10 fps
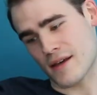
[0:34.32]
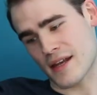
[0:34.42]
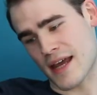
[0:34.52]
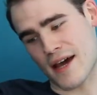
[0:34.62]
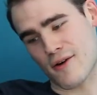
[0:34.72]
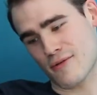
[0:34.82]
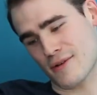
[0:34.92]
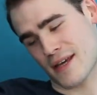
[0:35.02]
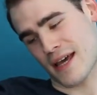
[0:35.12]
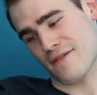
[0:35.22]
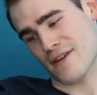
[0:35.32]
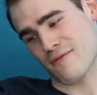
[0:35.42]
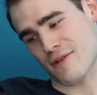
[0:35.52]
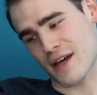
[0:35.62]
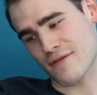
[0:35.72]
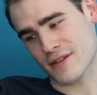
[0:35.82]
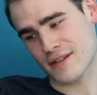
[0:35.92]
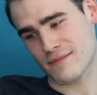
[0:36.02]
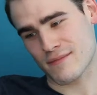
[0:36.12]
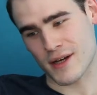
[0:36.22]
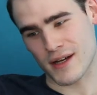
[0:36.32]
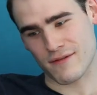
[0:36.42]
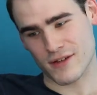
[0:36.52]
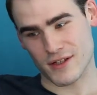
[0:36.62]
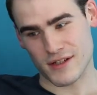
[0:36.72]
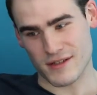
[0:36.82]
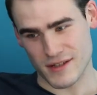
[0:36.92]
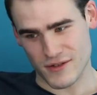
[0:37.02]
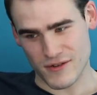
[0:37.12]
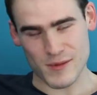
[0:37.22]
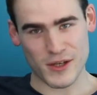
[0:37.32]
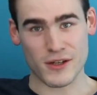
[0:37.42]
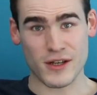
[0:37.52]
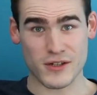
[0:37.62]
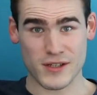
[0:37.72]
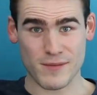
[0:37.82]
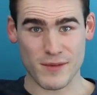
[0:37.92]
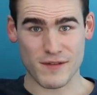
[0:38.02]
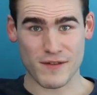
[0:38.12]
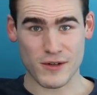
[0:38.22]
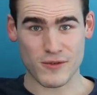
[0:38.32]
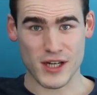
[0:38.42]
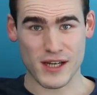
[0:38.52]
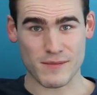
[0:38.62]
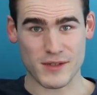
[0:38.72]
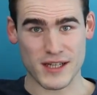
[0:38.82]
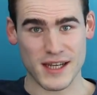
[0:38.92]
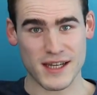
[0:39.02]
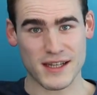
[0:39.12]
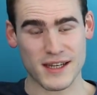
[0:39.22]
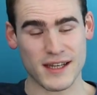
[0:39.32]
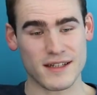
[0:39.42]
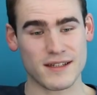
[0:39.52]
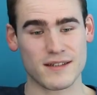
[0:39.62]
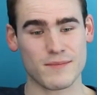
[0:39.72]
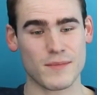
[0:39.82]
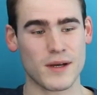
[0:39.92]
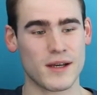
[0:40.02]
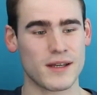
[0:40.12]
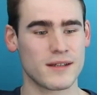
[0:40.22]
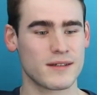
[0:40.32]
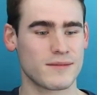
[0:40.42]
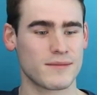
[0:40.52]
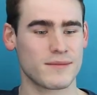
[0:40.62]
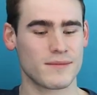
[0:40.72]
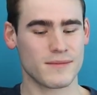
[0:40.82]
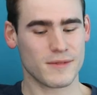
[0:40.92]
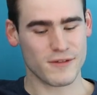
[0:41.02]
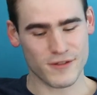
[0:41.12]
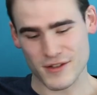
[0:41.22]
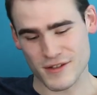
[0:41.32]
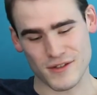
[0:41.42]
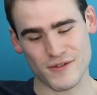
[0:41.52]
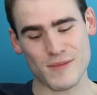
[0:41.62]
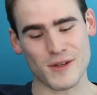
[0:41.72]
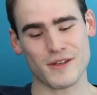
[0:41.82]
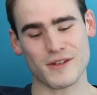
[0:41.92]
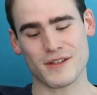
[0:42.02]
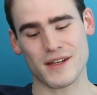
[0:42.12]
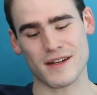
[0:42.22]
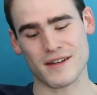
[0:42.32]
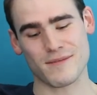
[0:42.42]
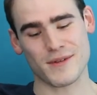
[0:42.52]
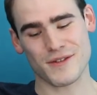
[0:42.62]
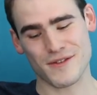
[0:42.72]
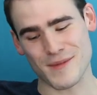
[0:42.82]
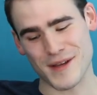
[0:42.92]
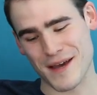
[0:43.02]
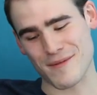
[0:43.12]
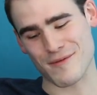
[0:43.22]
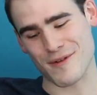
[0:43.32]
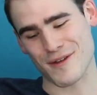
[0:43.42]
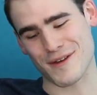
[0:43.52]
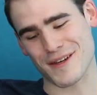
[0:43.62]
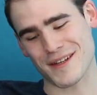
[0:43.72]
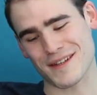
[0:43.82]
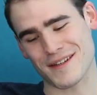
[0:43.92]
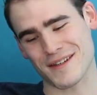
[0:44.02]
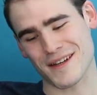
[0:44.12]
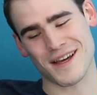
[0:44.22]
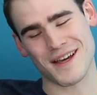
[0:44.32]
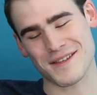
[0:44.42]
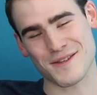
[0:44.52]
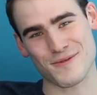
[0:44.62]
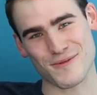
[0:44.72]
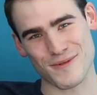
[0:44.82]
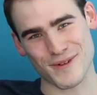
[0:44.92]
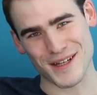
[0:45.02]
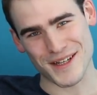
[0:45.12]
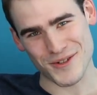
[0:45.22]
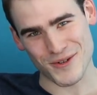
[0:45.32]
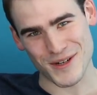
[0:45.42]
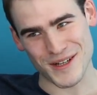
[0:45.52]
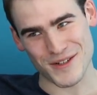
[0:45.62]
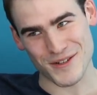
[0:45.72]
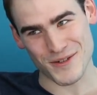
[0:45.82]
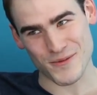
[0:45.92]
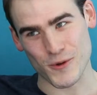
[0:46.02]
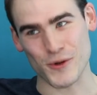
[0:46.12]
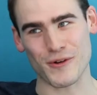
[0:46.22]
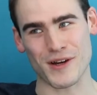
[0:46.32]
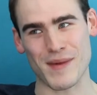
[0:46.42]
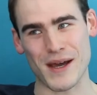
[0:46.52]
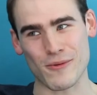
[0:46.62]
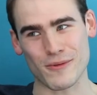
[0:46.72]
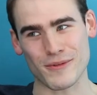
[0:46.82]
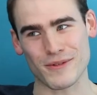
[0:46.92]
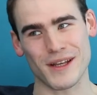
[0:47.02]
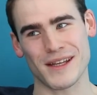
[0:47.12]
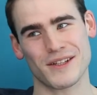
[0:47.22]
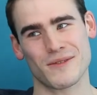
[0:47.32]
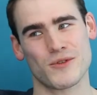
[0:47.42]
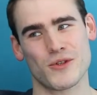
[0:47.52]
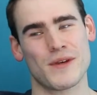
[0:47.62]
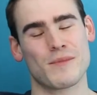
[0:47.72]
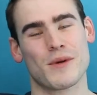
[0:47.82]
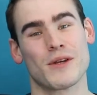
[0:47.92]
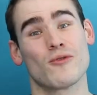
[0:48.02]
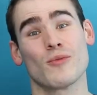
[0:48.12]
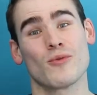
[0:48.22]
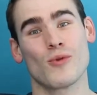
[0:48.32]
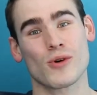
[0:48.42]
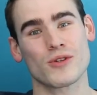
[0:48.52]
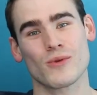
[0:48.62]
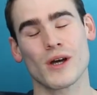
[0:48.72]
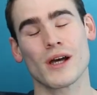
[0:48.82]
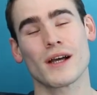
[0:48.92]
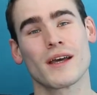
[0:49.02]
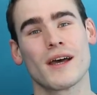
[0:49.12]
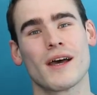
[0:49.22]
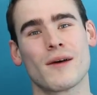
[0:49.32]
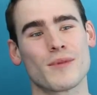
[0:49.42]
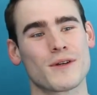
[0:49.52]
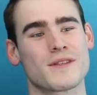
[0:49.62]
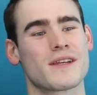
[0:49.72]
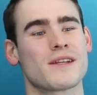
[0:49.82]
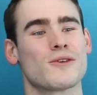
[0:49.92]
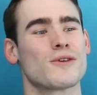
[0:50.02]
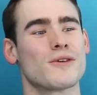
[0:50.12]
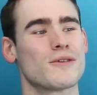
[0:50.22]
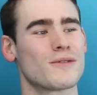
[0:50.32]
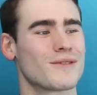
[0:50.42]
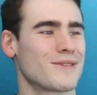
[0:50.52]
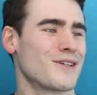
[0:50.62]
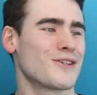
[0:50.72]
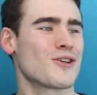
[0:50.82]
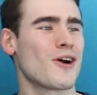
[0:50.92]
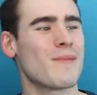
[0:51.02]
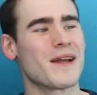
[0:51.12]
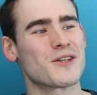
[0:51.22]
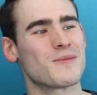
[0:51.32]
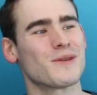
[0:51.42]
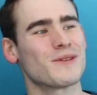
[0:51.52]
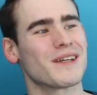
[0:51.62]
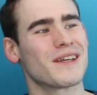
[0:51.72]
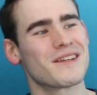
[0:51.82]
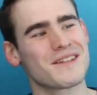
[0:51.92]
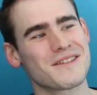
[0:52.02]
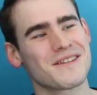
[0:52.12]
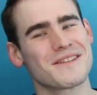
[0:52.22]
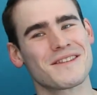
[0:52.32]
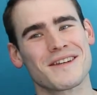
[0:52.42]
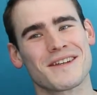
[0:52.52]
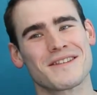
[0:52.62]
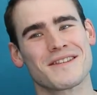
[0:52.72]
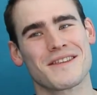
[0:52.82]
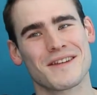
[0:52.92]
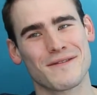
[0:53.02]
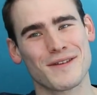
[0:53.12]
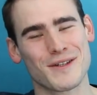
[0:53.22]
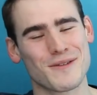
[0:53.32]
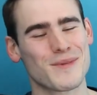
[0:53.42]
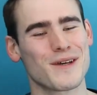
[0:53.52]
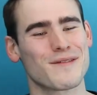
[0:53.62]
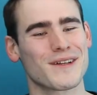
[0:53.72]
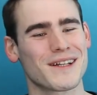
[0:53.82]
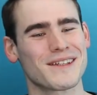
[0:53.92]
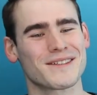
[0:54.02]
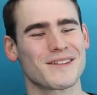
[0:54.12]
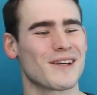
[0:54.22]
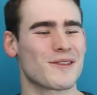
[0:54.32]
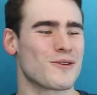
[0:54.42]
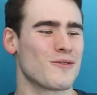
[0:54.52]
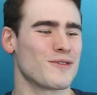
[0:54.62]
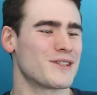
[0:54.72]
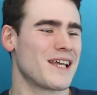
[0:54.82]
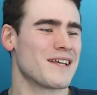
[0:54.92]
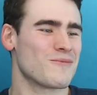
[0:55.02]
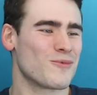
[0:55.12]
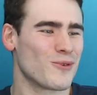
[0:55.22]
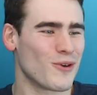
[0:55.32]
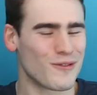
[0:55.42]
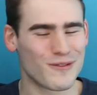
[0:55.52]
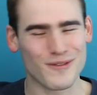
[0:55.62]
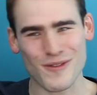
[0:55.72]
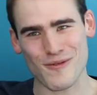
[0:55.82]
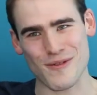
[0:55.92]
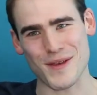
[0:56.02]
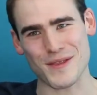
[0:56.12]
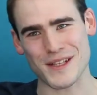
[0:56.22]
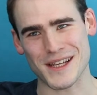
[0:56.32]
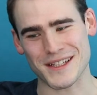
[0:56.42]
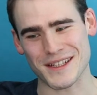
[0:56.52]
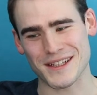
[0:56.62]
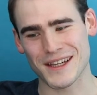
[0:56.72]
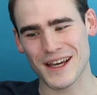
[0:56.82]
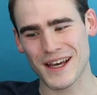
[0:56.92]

Now, having recovered, my vision is extremely good. I just had my final checkup today and my vision is extremely good and I'm extremely happy with it. And I still enjoy just wandering about, like doing my normal walk to work, because I look at a sharp-edged building in the distance and I can see the definition perfectly. So like the novelty hasn't worn off 3 months later.